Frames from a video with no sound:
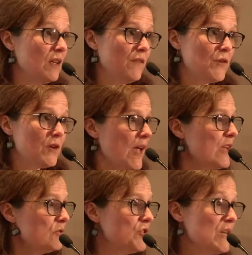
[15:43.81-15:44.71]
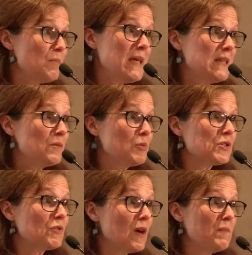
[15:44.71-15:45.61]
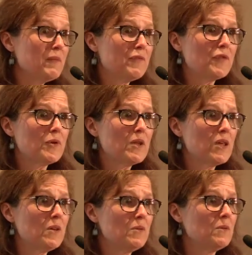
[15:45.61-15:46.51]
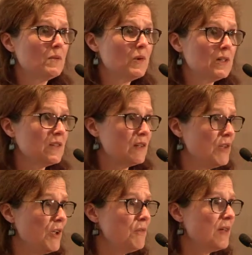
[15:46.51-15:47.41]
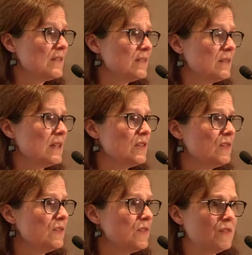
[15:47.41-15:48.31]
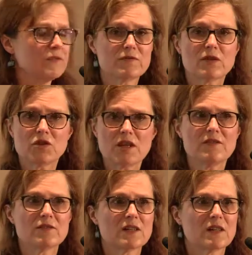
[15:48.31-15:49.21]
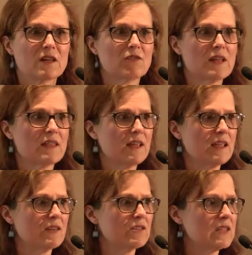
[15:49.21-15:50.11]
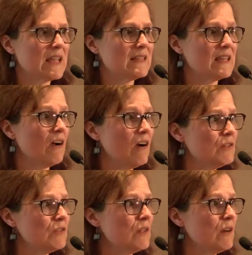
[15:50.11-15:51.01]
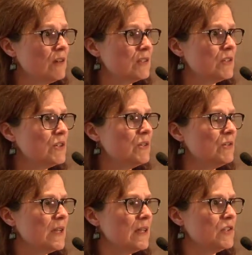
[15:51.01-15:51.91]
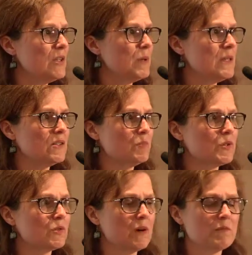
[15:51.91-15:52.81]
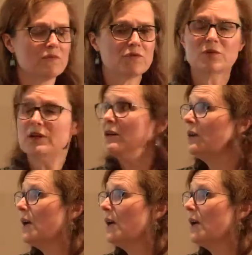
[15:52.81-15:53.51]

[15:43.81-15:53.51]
If you can get your GP to prescribe them for you, well done you. You've achieved a great thing, because it's getting harder and harder to get GPs to prescribe them for you.